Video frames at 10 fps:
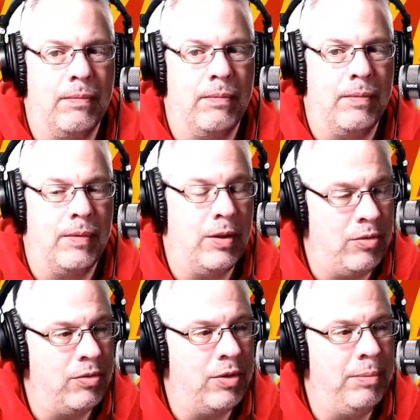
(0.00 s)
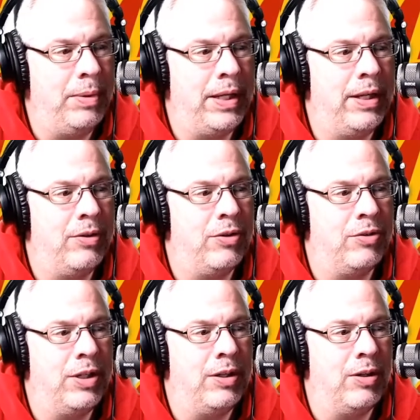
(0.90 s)
This is going to be an
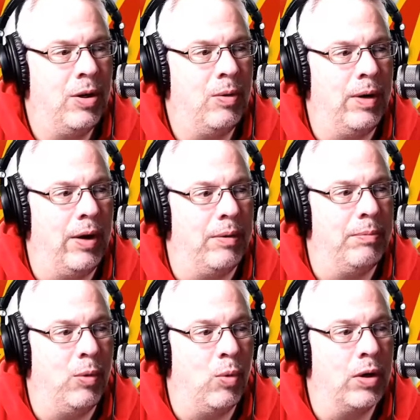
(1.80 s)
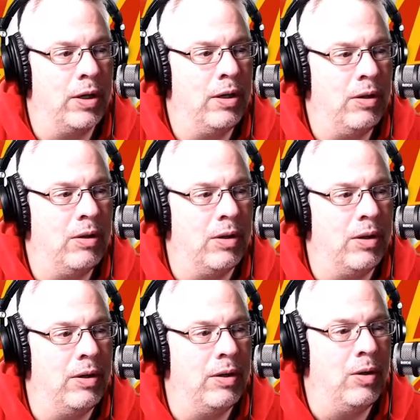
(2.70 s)
interesting go-around, but we're going to
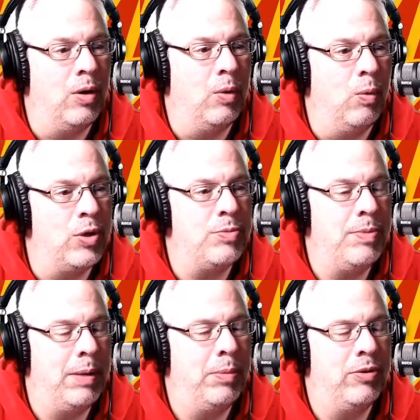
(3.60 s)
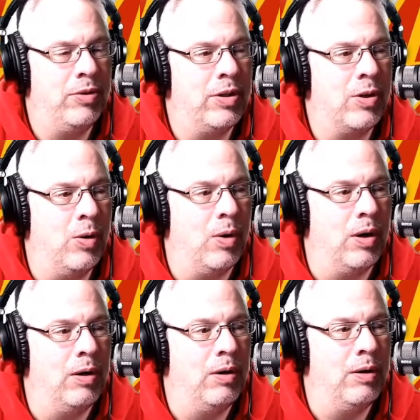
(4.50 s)
learn which members of the
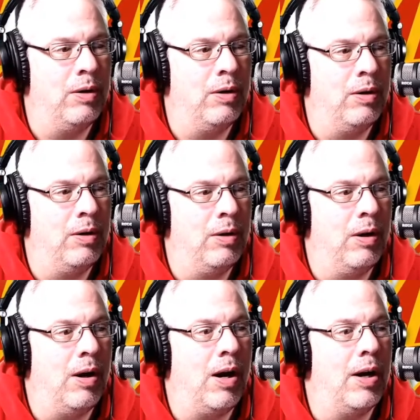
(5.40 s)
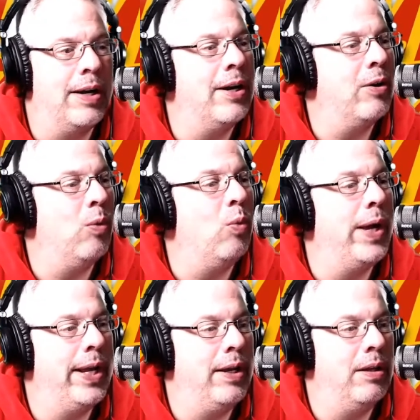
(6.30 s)
core are here to
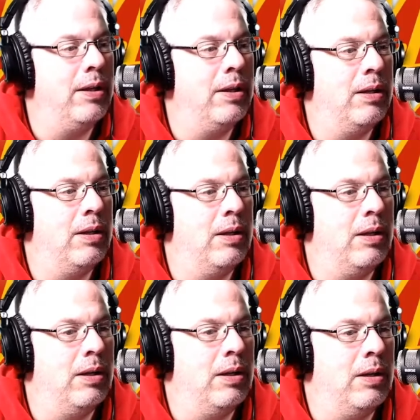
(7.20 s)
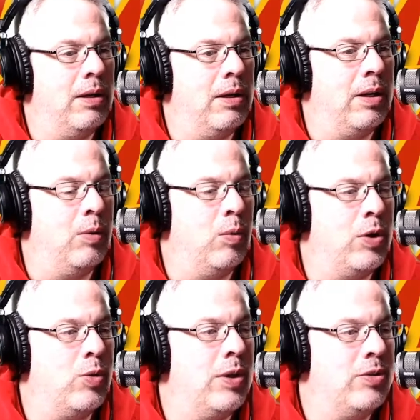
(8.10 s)
win and
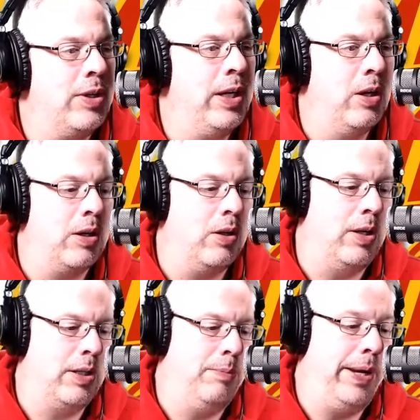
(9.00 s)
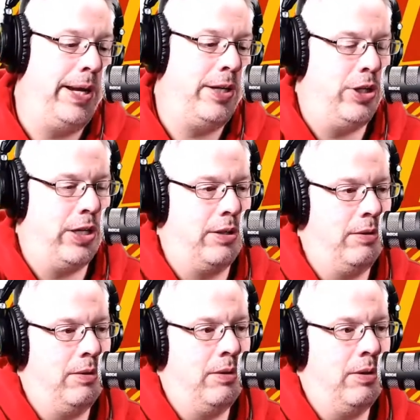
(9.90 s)
which ones are here to collect a paycheck.
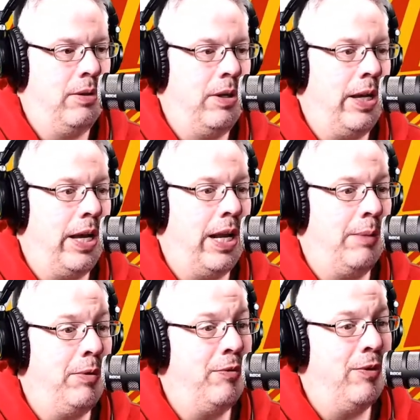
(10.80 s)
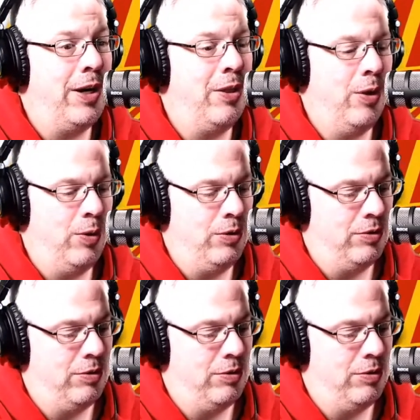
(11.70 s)
And I'm afraid those